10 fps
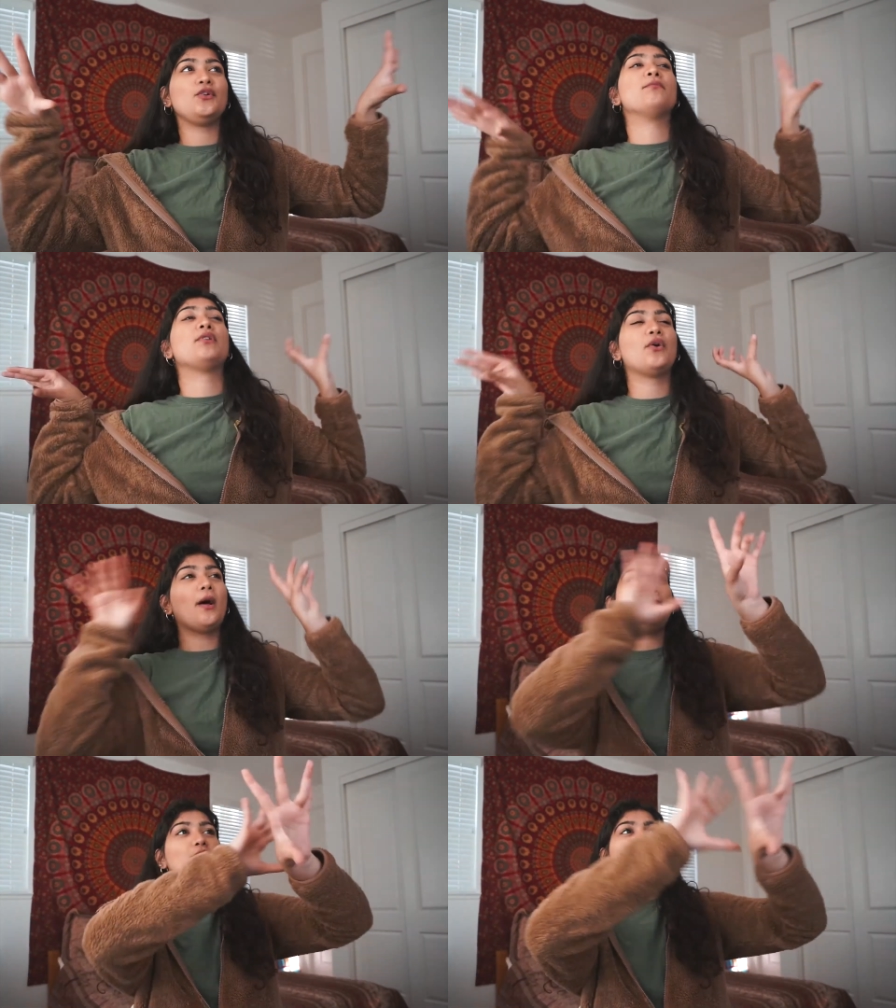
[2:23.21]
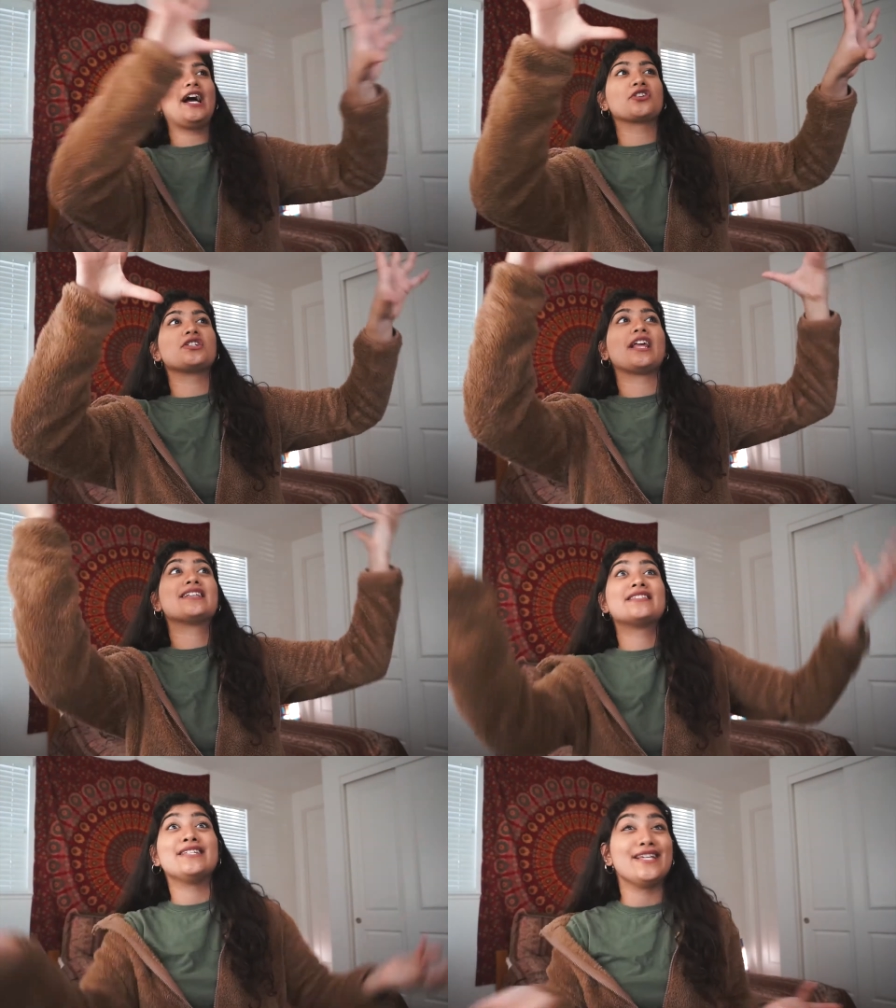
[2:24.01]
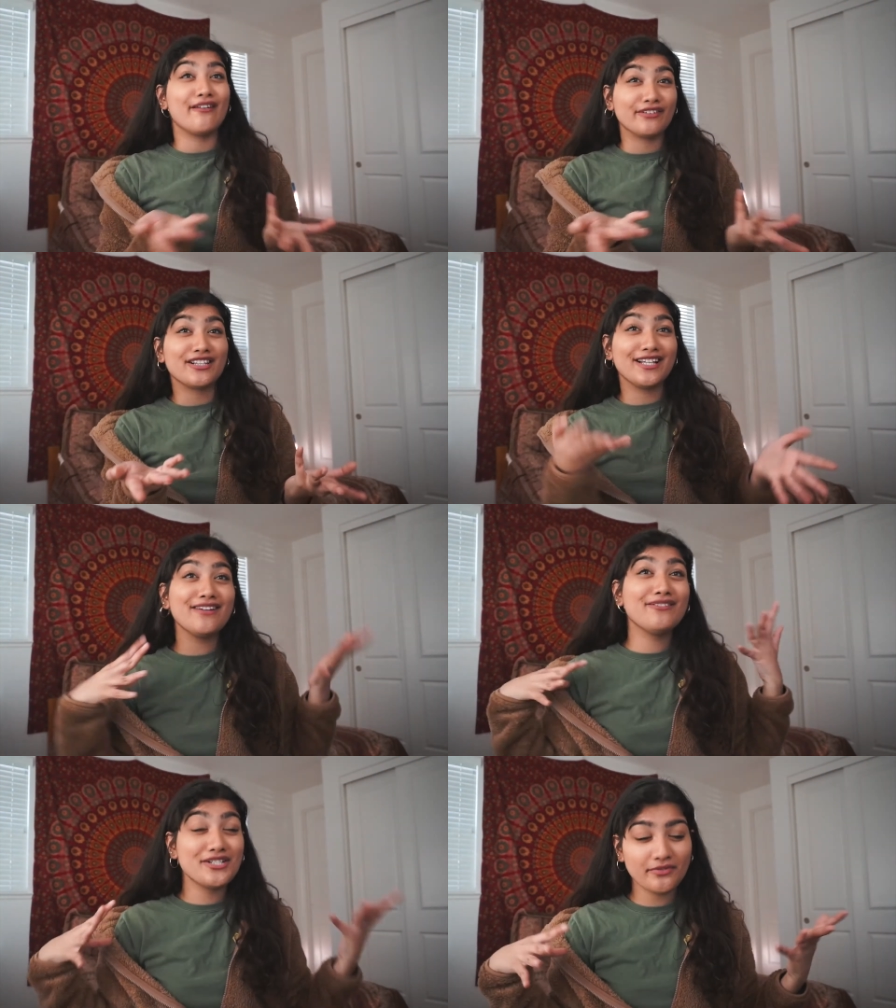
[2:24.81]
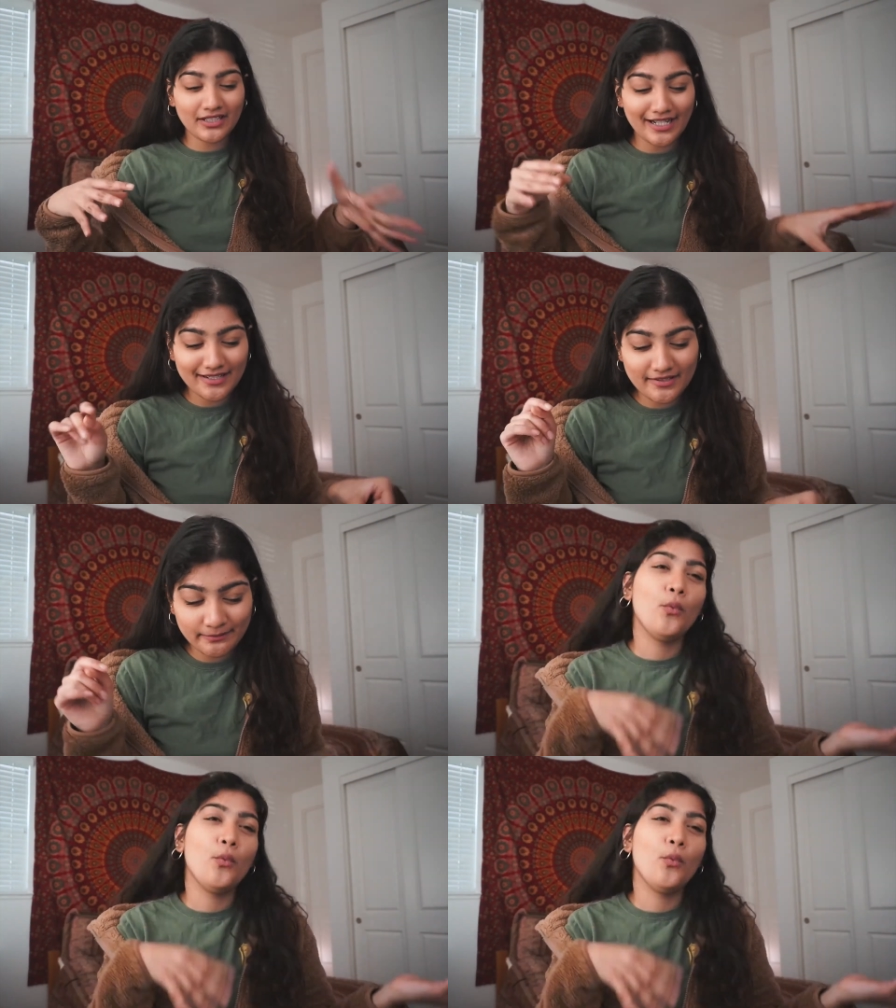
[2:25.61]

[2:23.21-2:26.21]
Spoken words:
You can blow it up and you can actually like see everything, which is really nice.